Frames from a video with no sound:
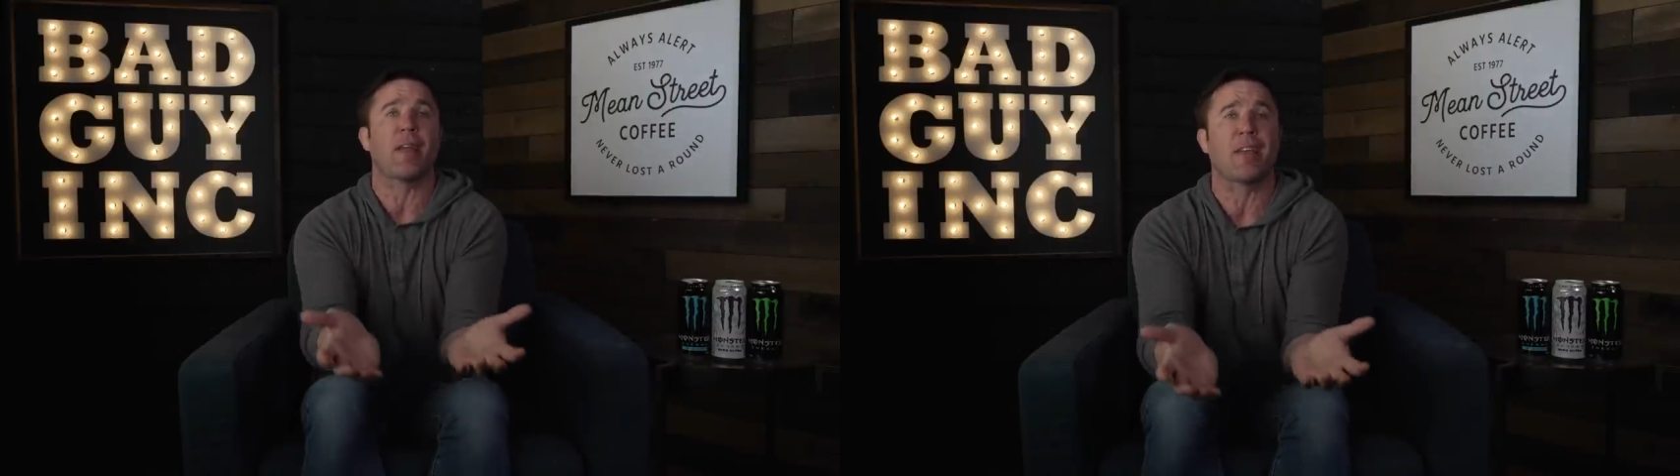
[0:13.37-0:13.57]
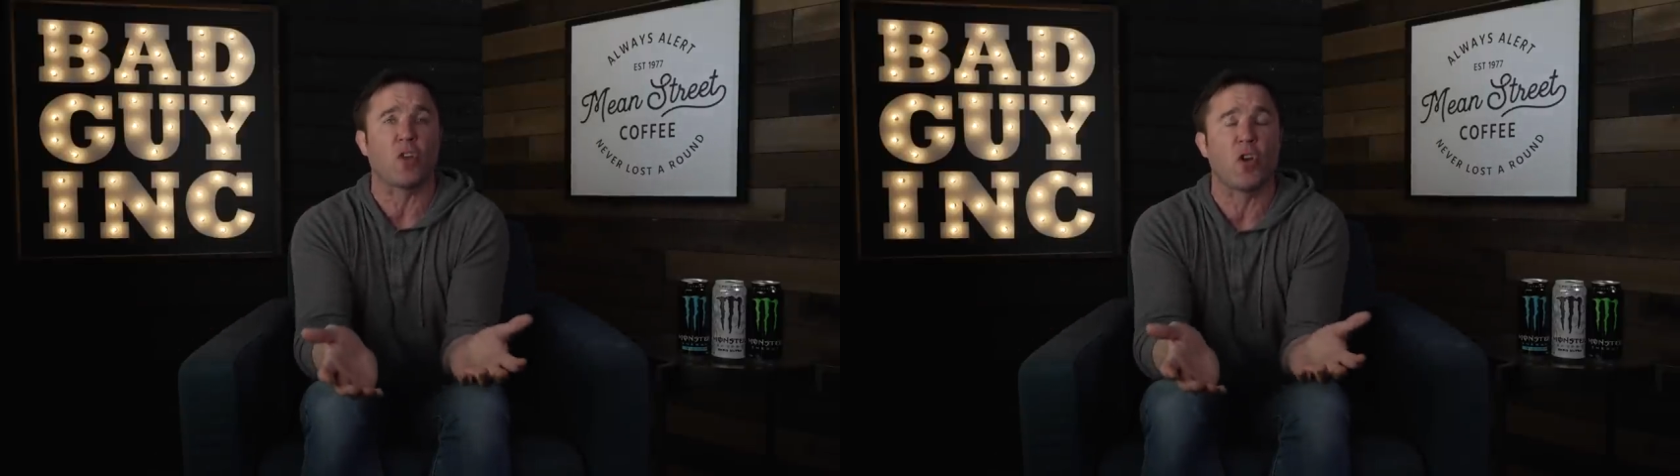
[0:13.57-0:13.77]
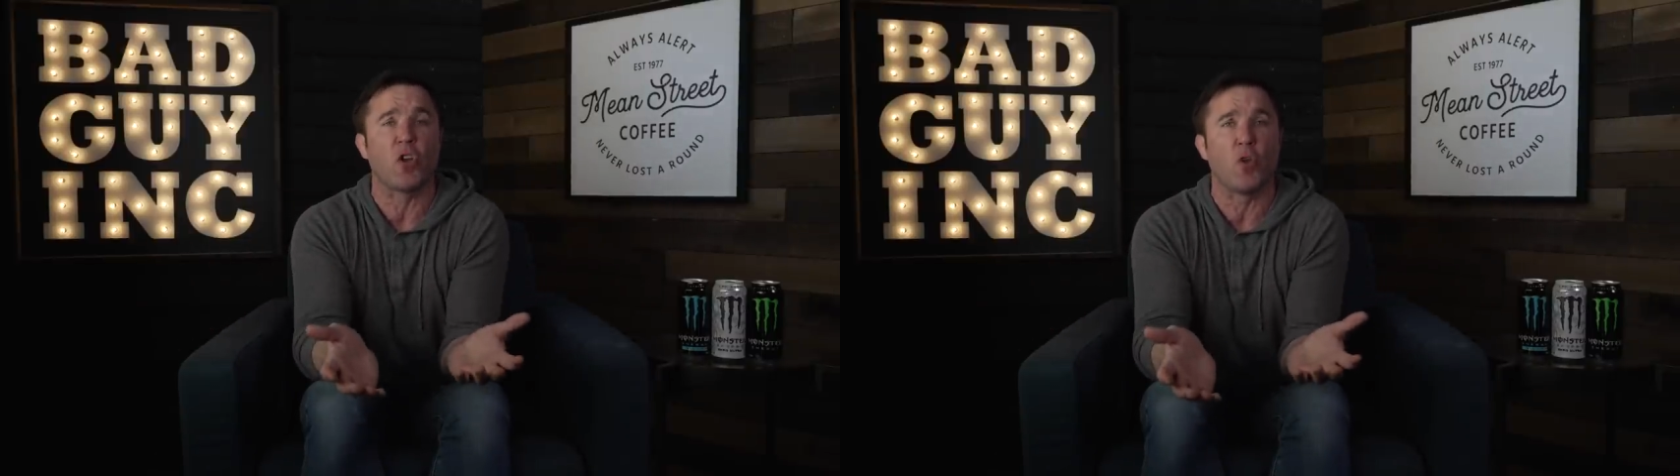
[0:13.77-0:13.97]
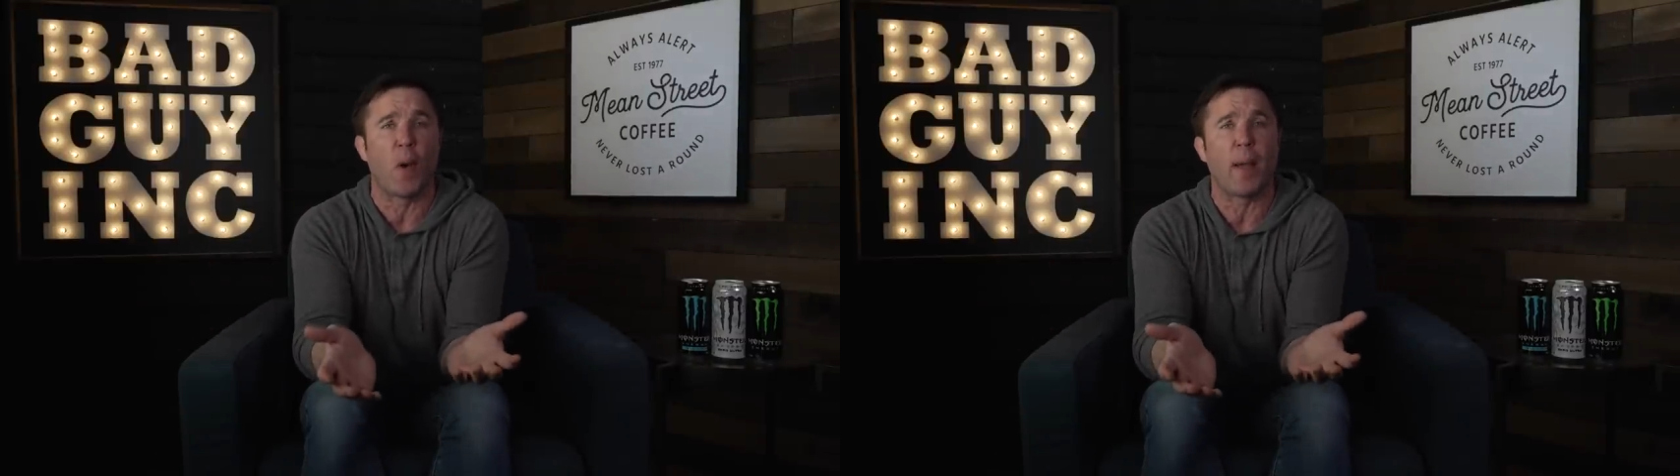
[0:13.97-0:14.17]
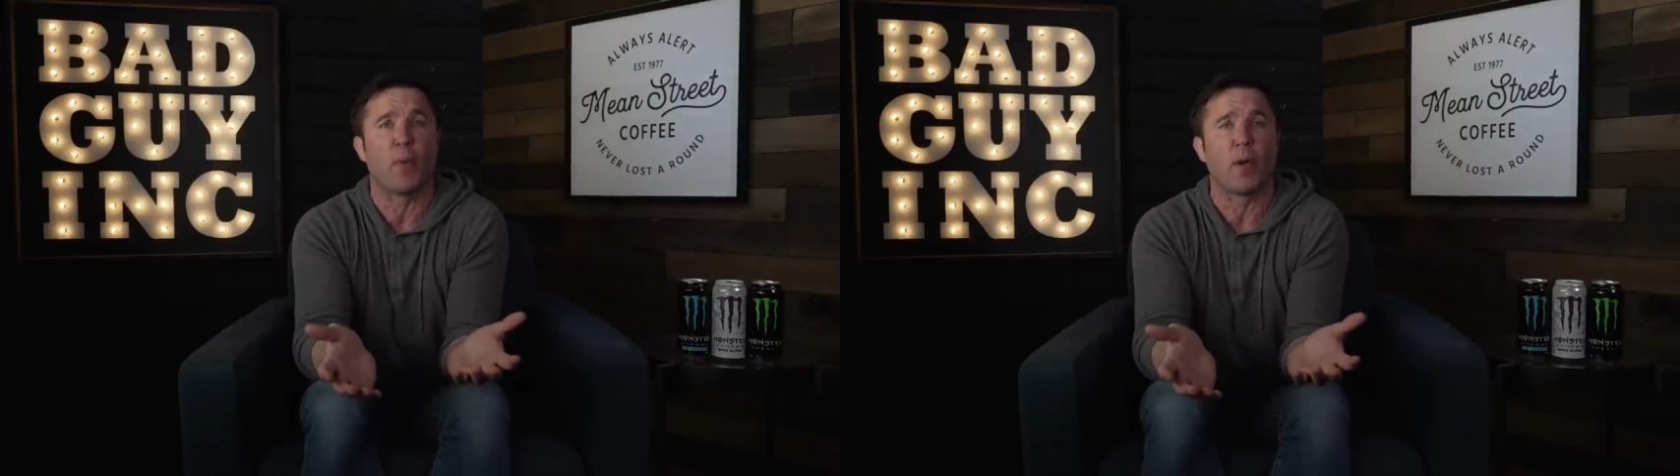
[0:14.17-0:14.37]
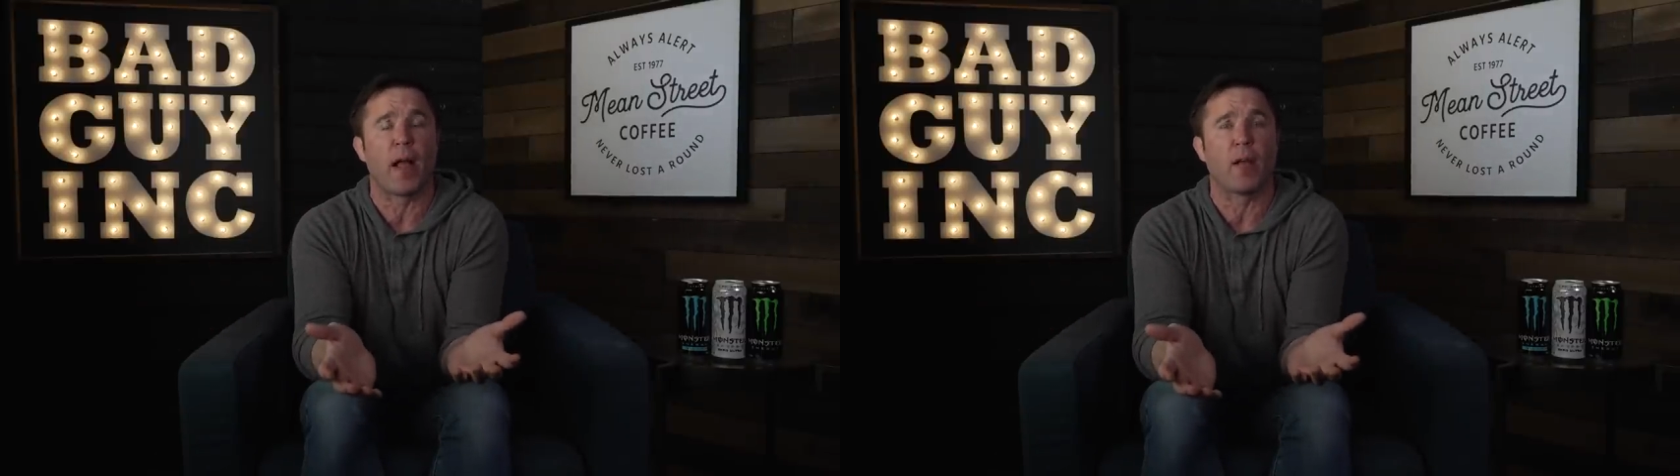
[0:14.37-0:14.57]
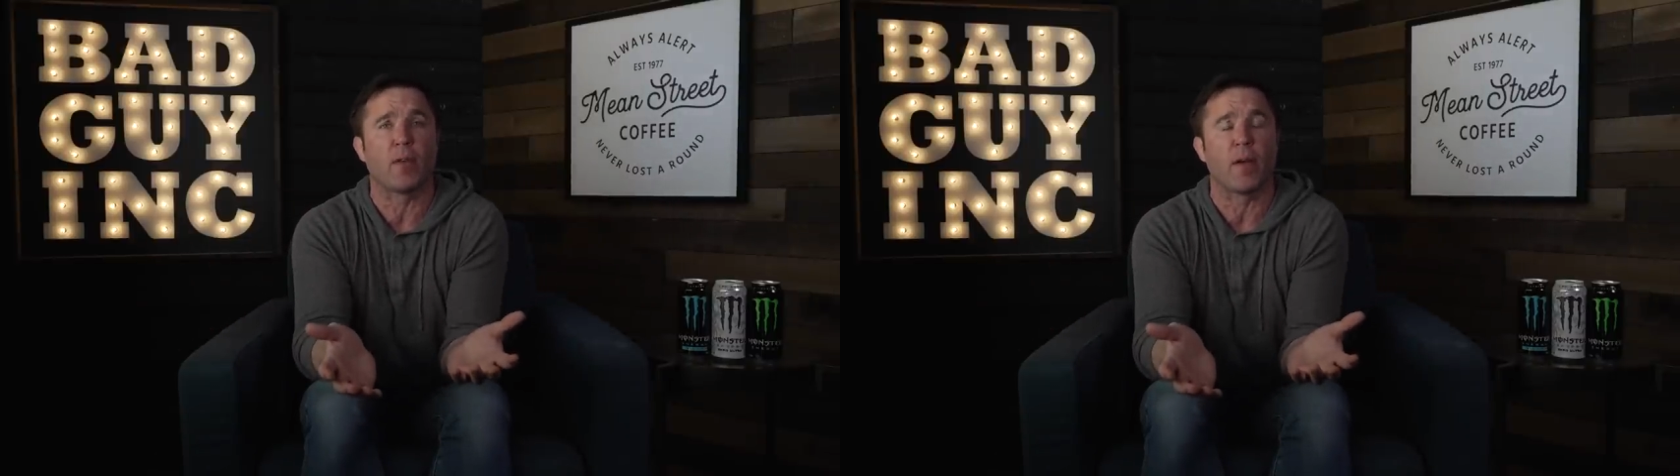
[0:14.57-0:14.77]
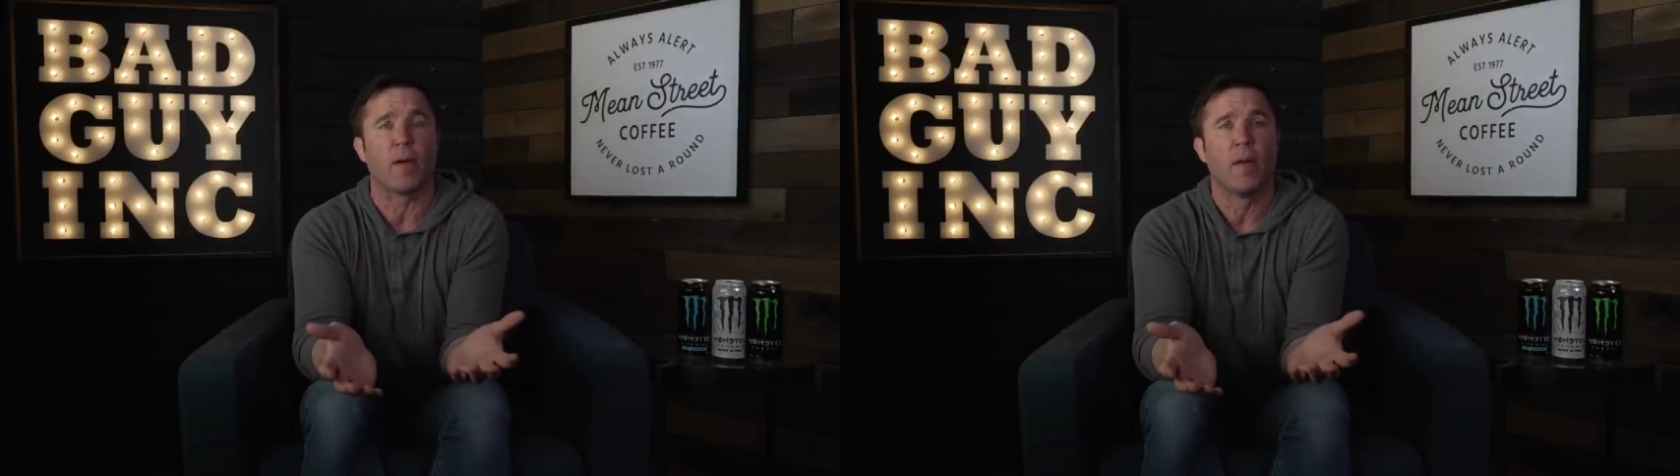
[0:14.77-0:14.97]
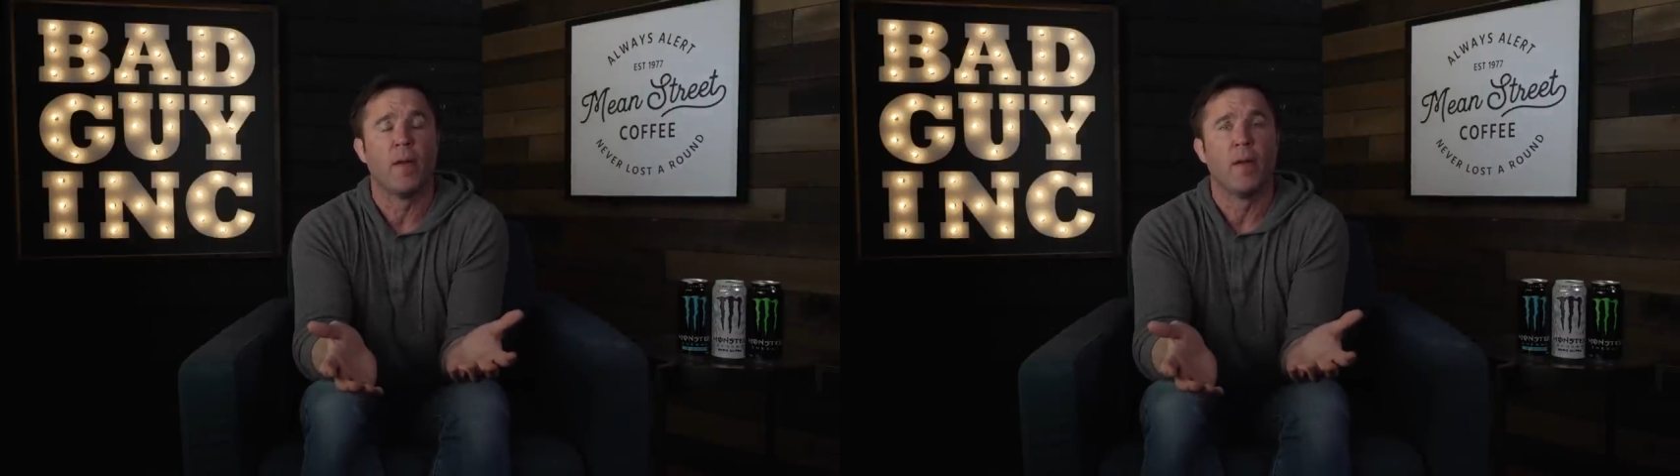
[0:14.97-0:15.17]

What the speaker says: that's on you. I put it out there.